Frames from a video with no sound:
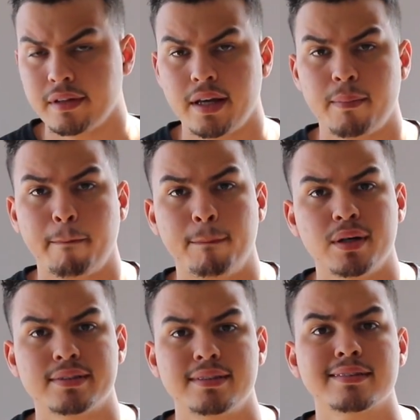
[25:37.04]
And
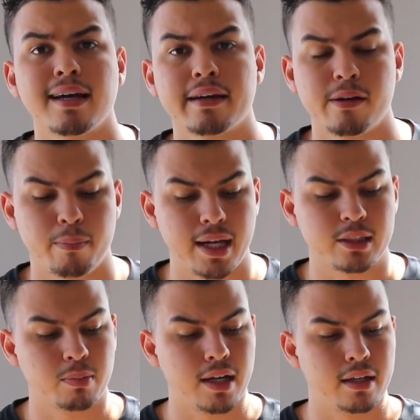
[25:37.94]
bus decided to
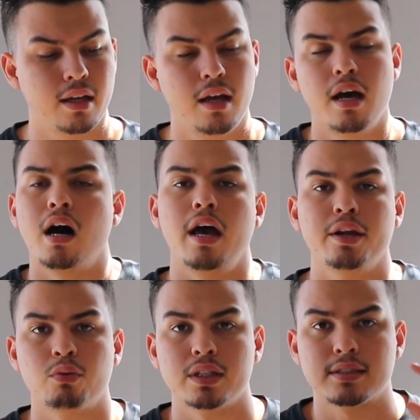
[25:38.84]
pass by.
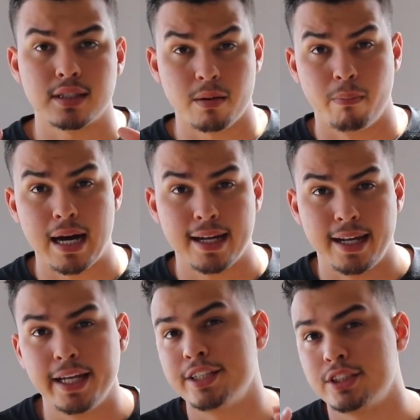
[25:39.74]
Anyways, to combine
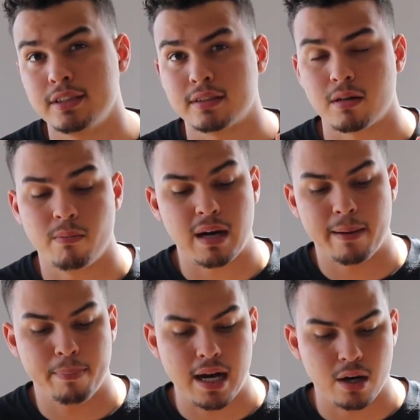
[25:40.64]
energies, to
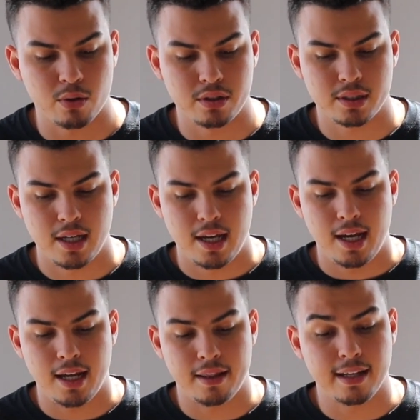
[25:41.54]
combine powers,
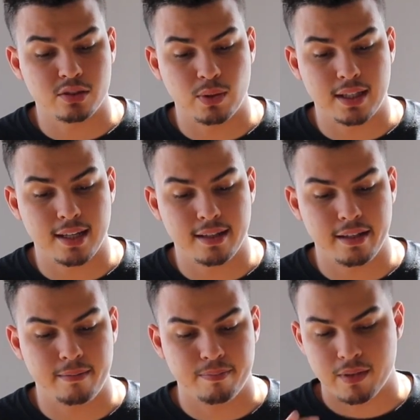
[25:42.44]
and that's what they
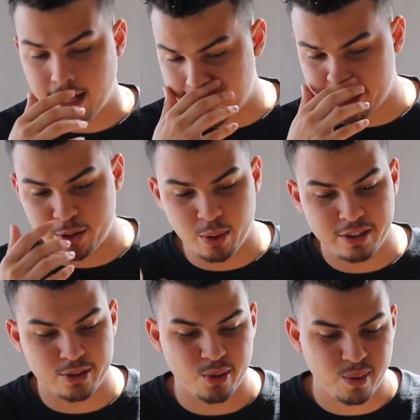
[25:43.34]
did. And in
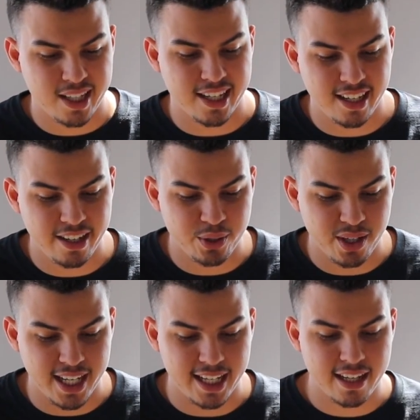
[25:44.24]
doing so, we get a
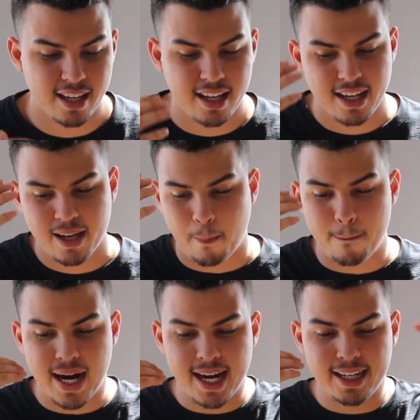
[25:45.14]
little like
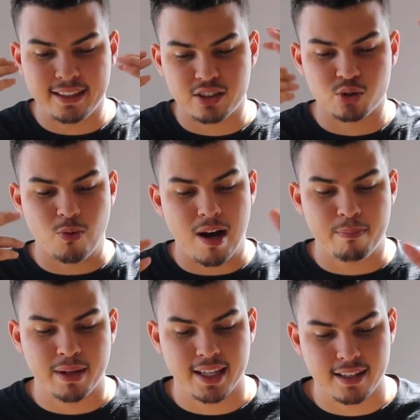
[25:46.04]
mind
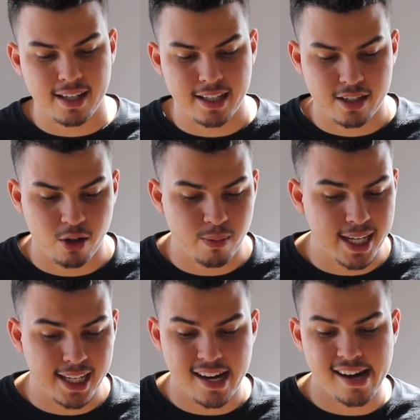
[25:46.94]
swapping, like, oh
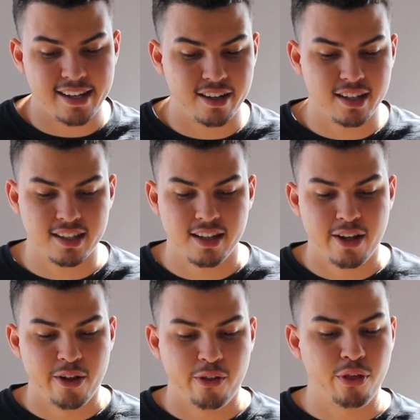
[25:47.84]
my god,
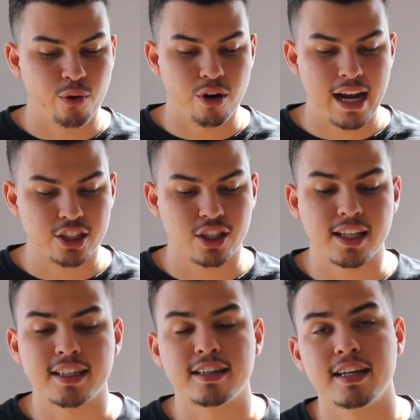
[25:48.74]
Thor
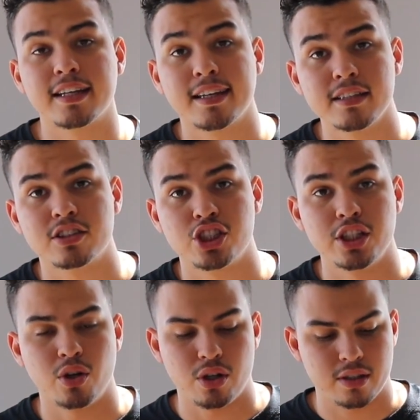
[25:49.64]
actually did kiss
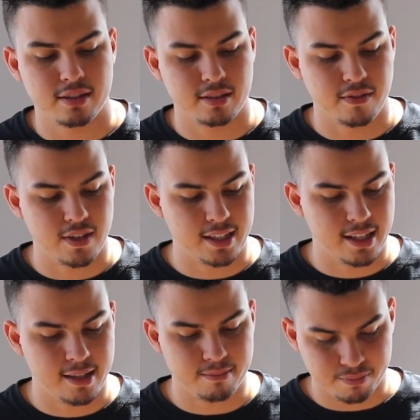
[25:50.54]
She-Hulk and stuff like
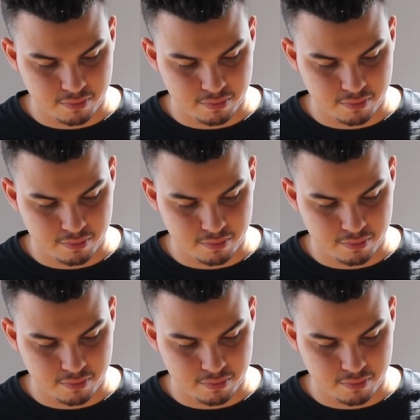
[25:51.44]
that.